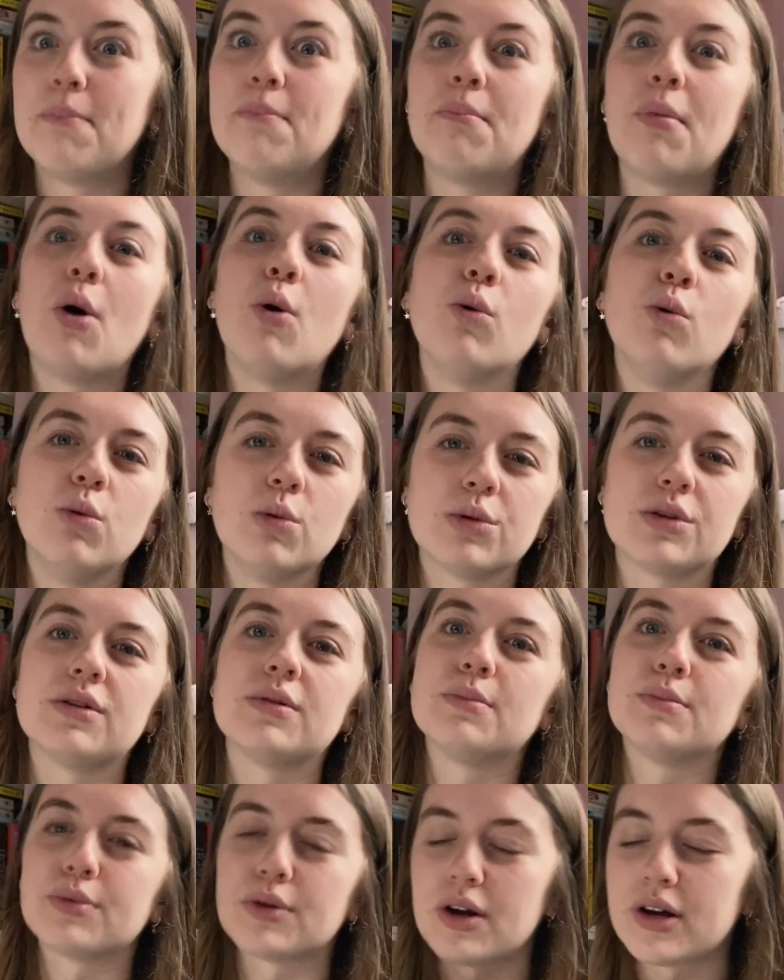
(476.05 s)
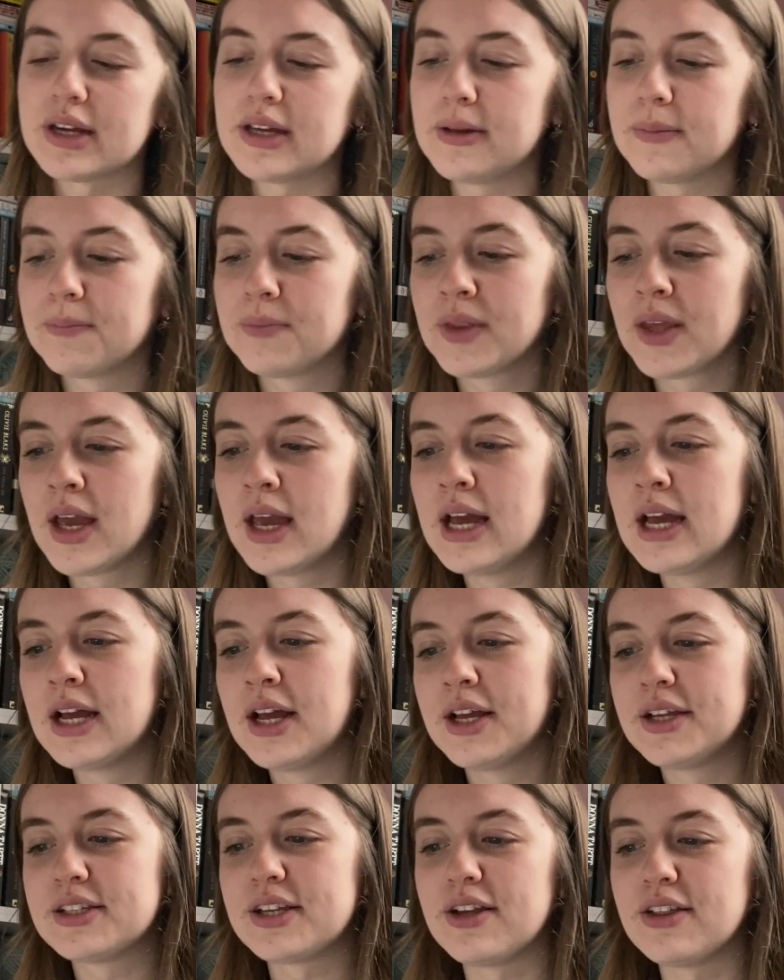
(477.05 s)
bold and bright
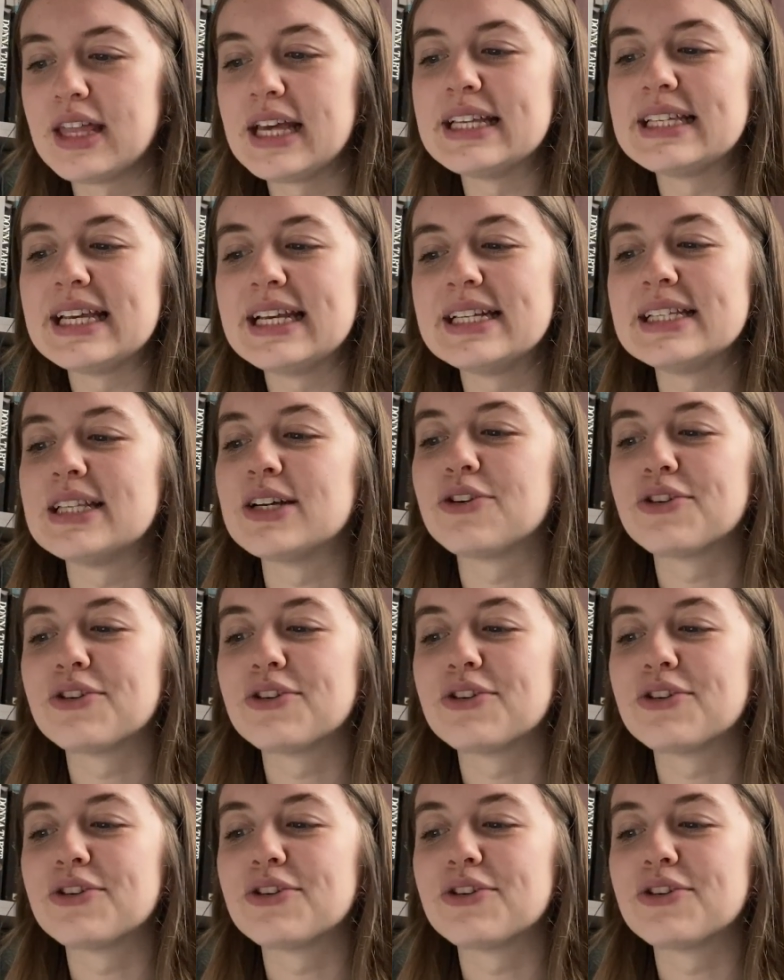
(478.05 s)
so this is the